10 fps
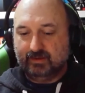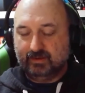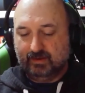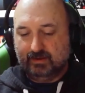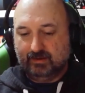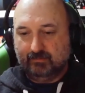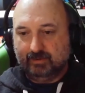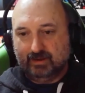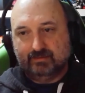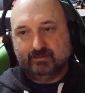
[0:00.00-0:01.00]

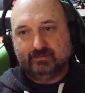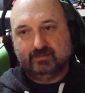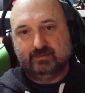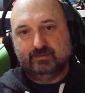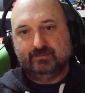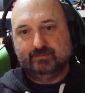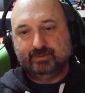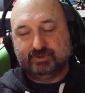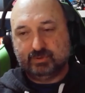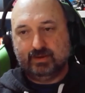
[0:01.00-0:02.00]
and
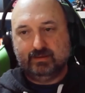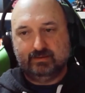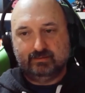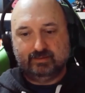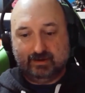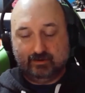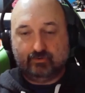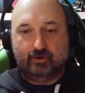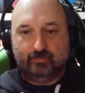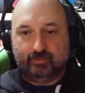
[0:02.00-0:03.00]
between that
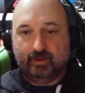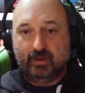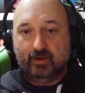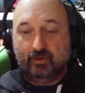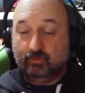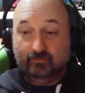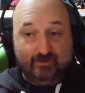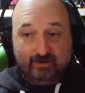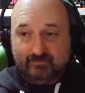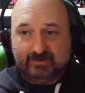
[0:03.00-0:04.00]
group, are all
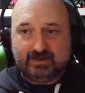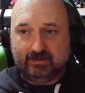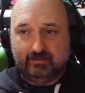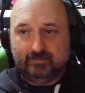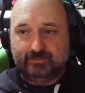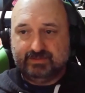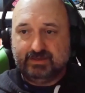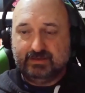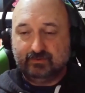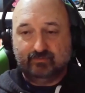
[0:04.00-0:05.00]
very, very talented
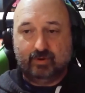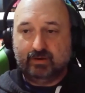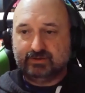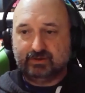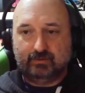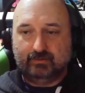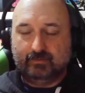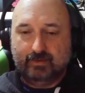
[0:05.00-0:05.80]
puppeteers who've worked on